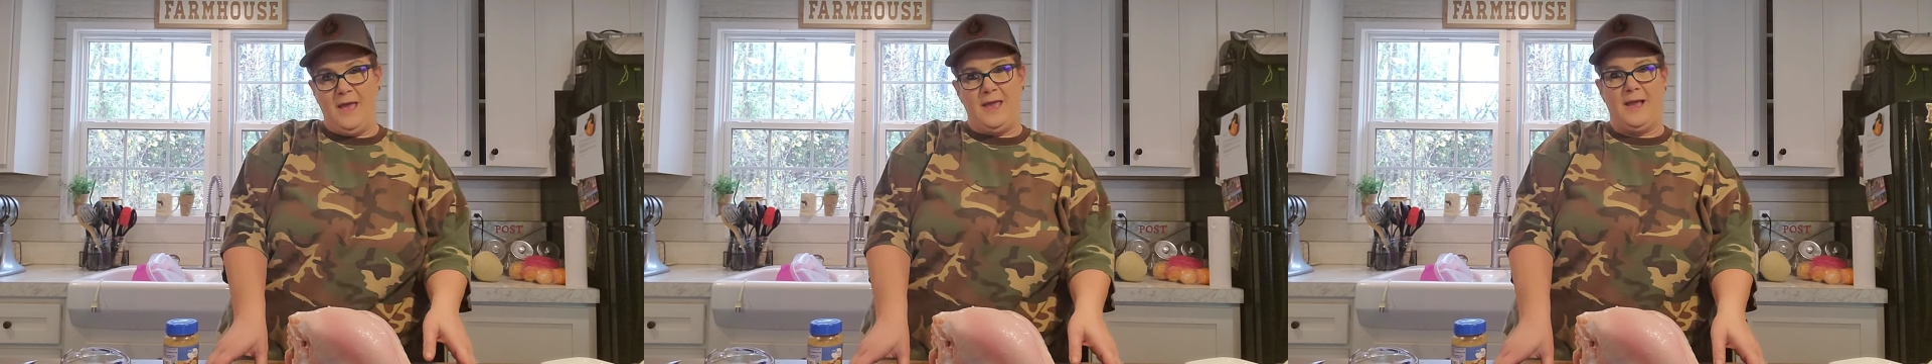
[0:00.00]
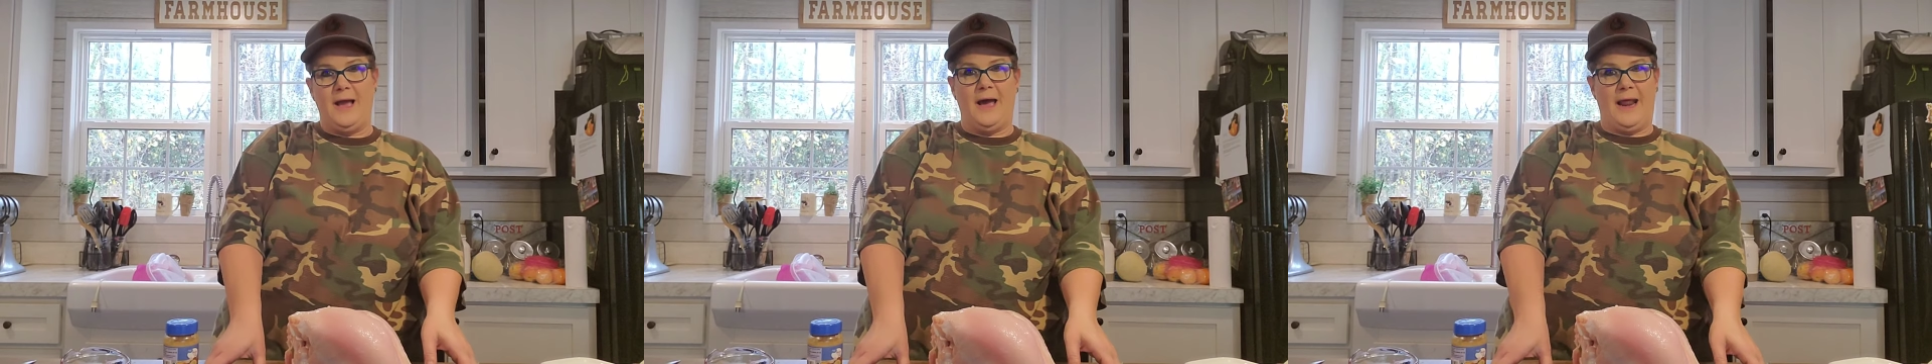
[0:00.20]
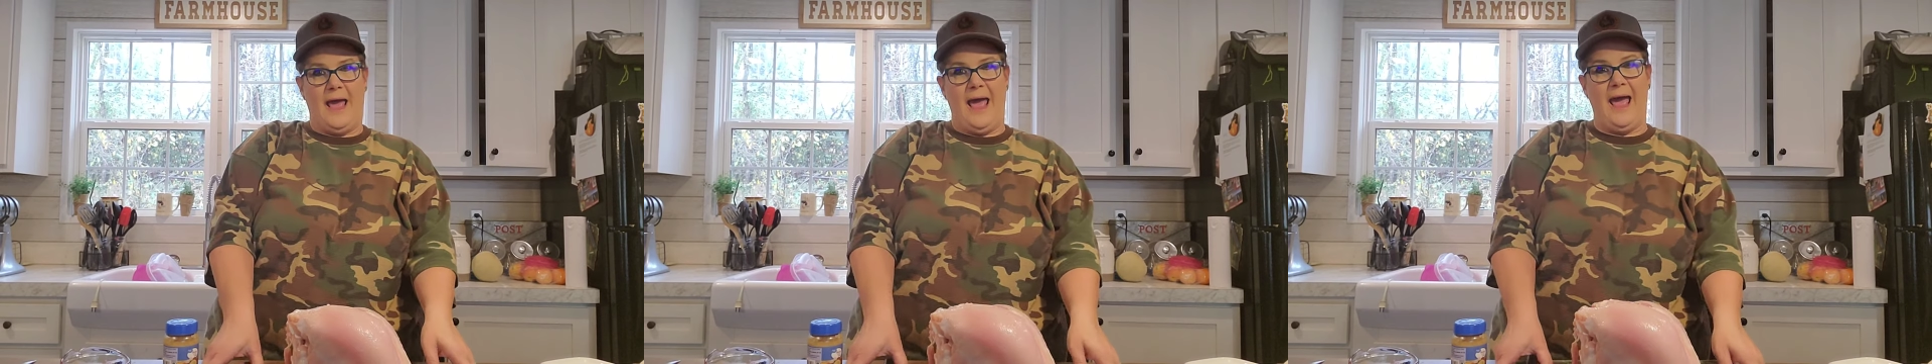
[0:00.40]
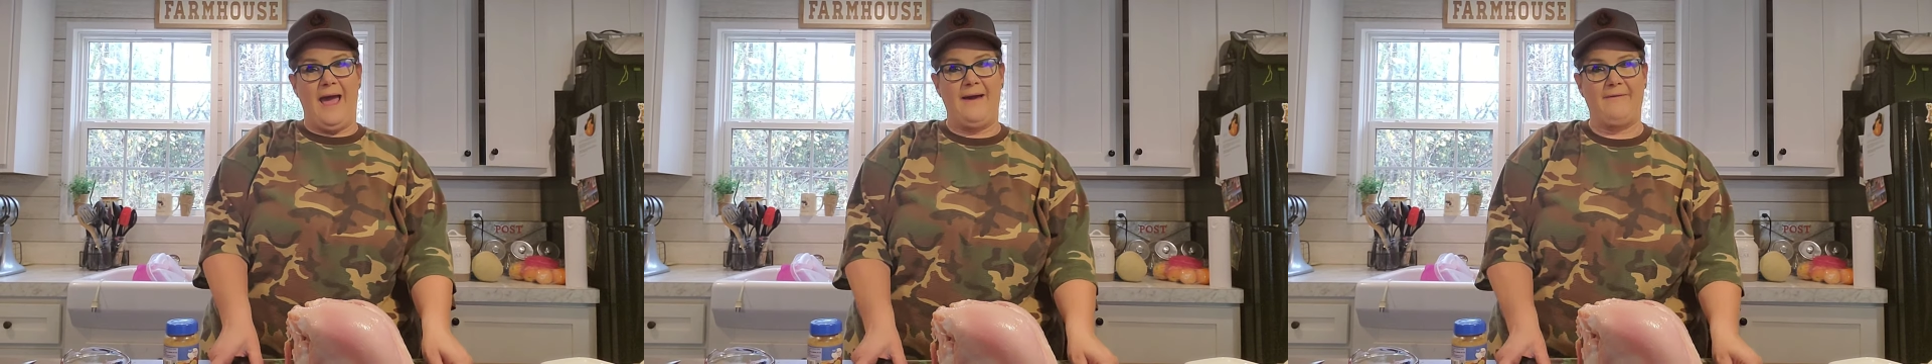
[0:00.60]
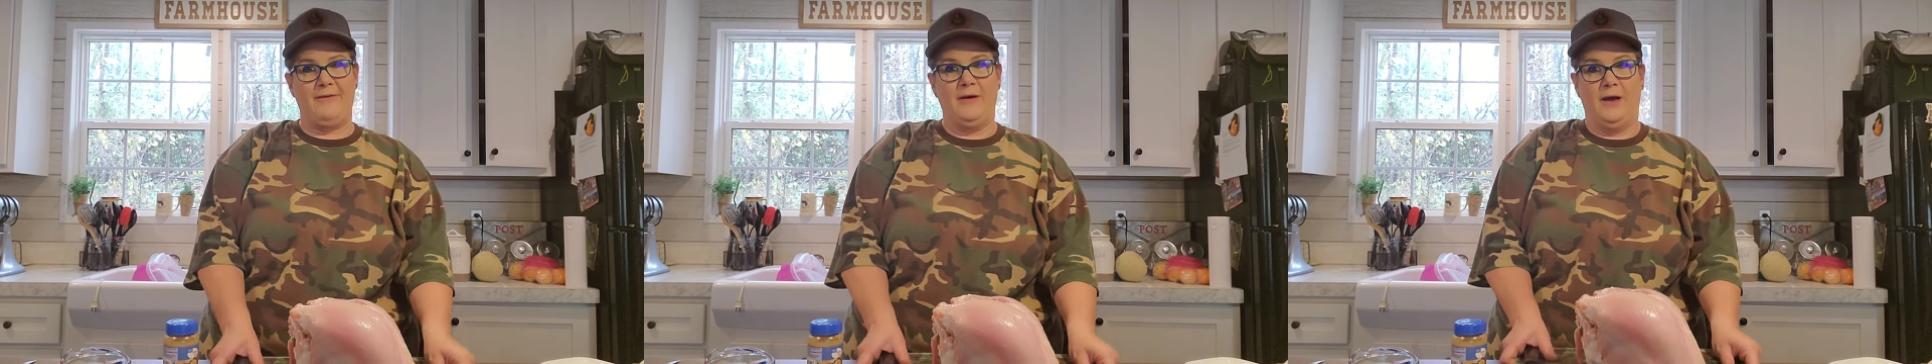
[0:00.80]
You got to
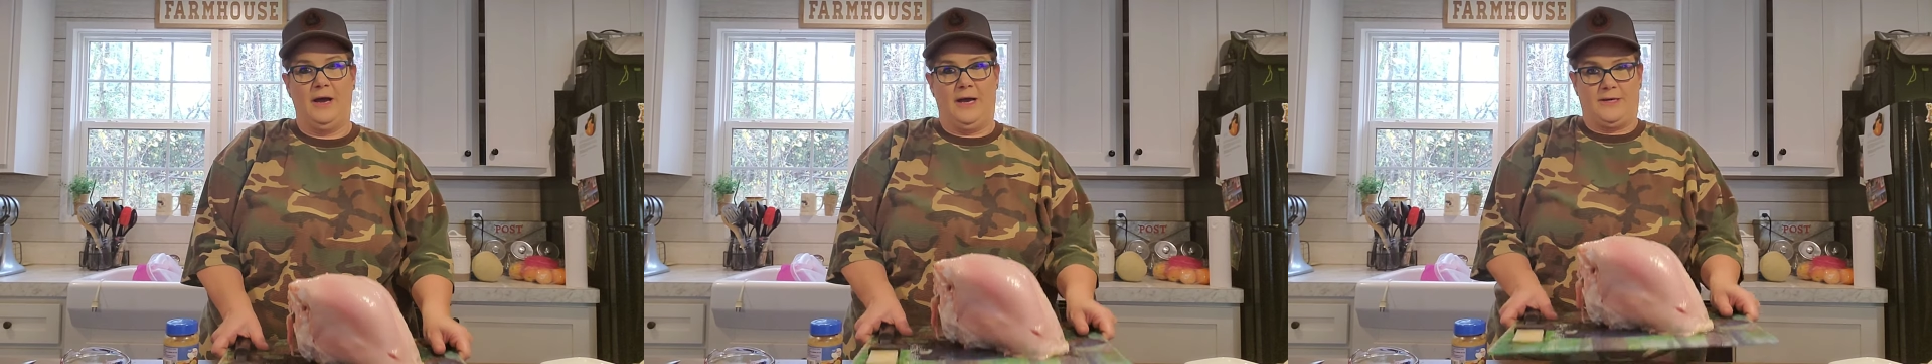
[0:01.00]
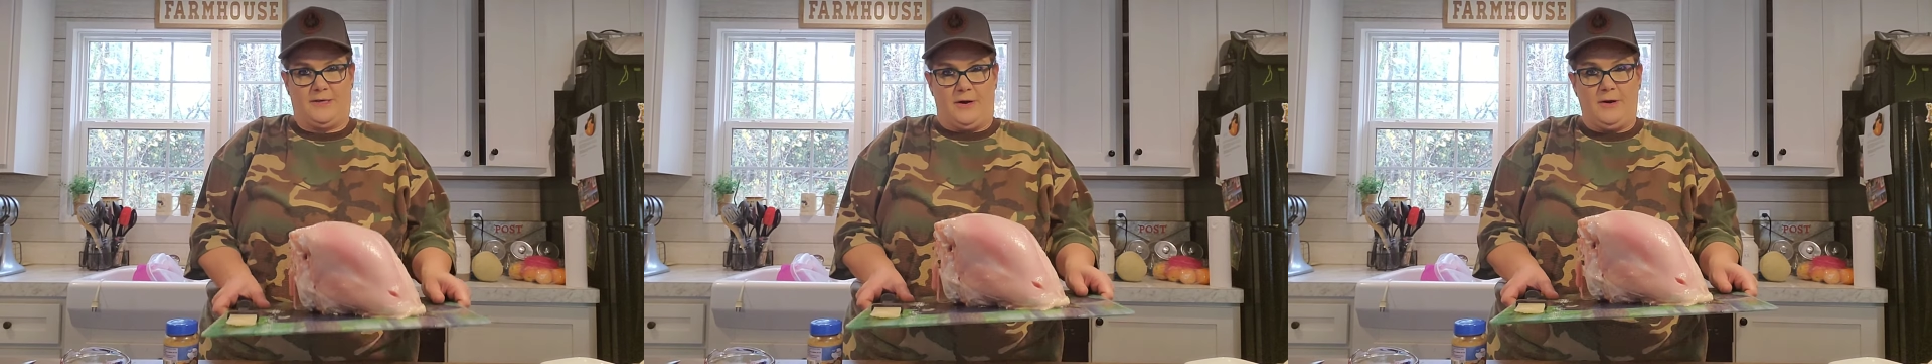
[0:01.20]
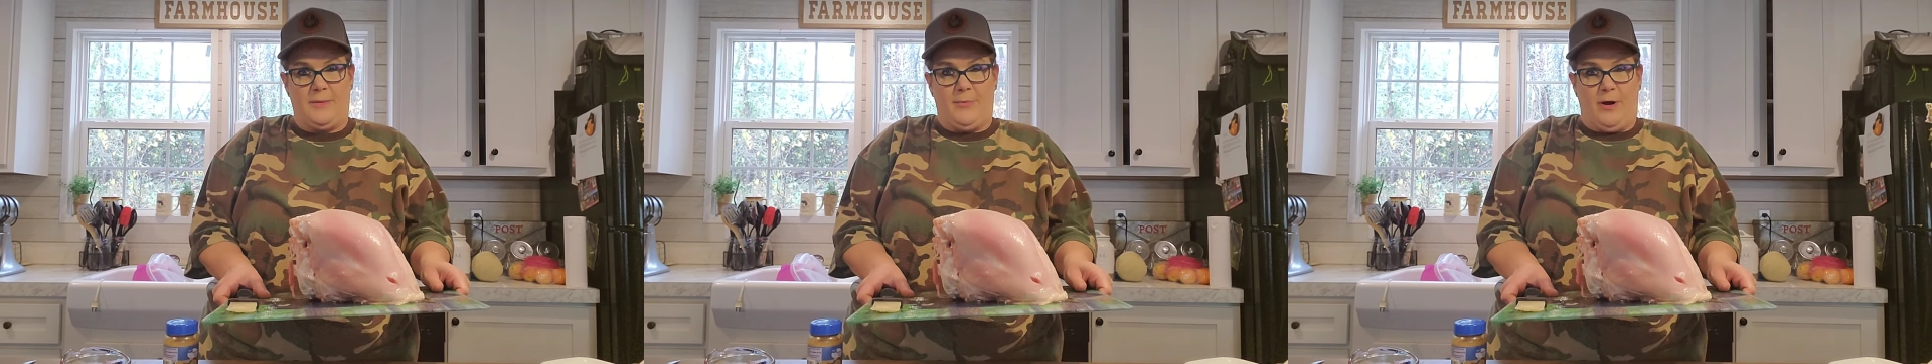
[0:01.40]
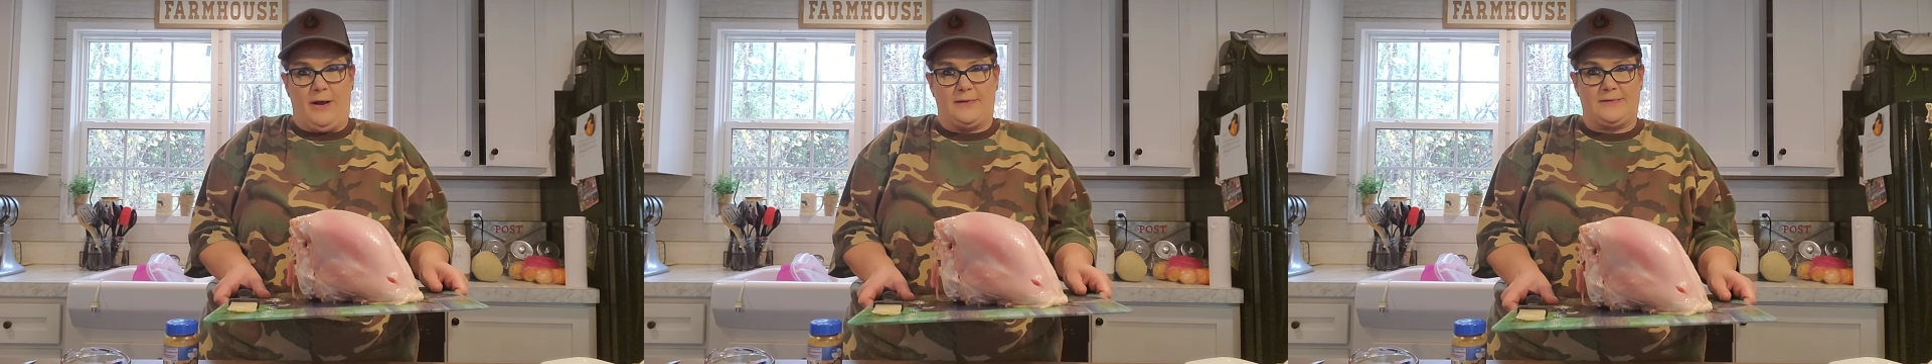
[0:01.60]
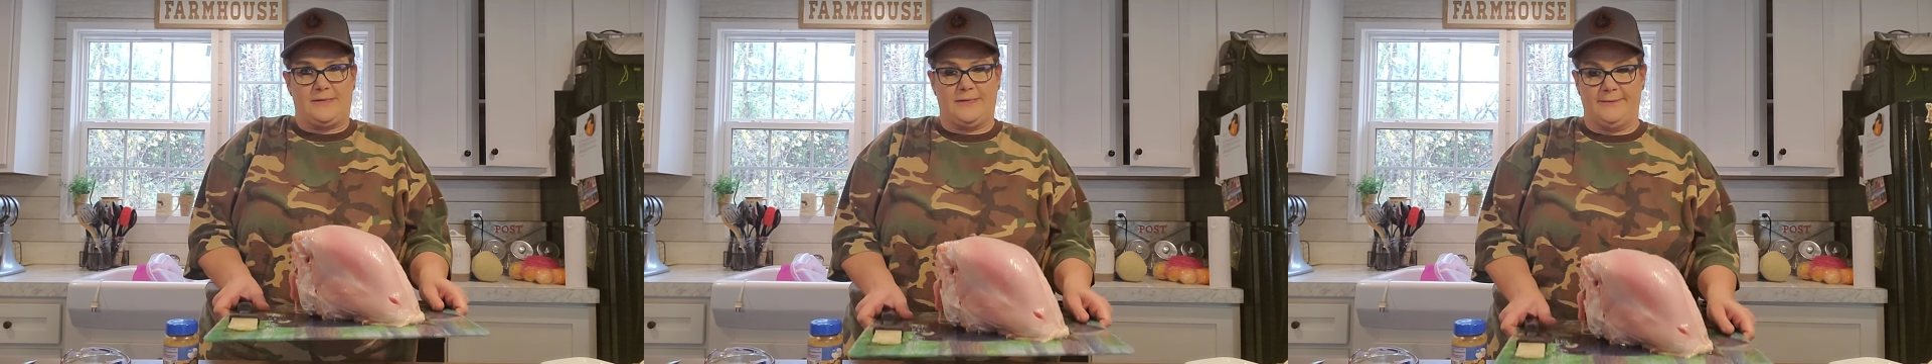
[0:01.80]
have a turkey
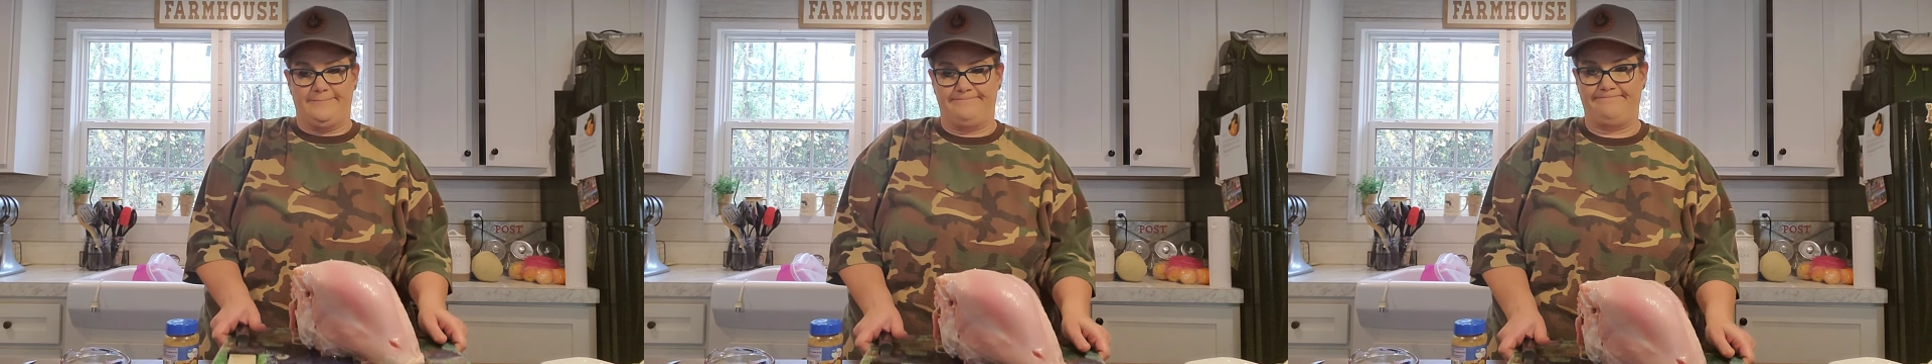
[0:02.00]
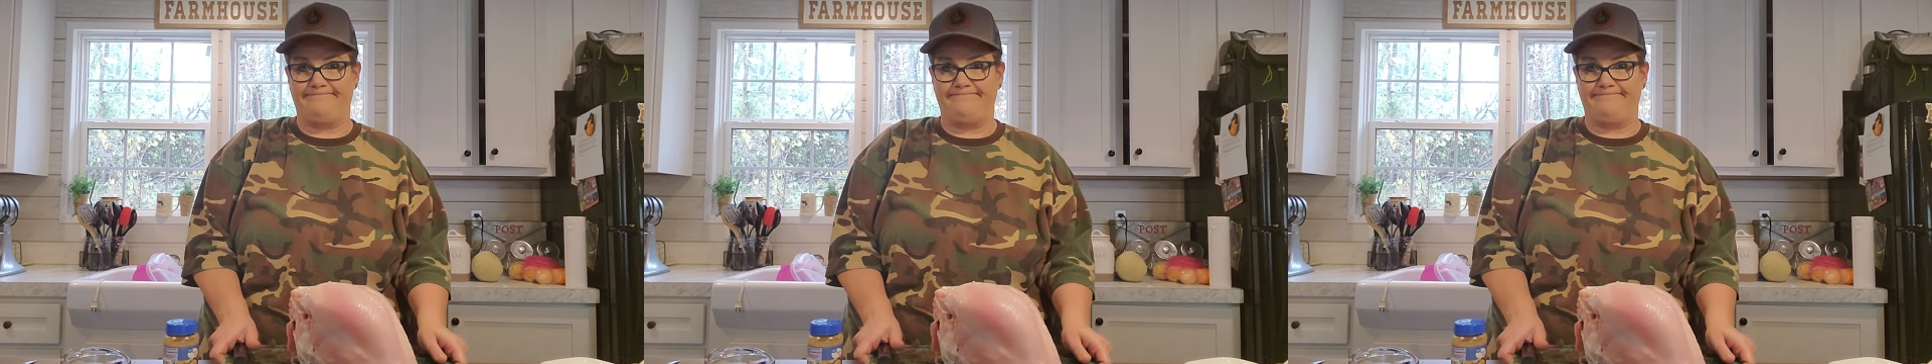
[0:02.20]
breast.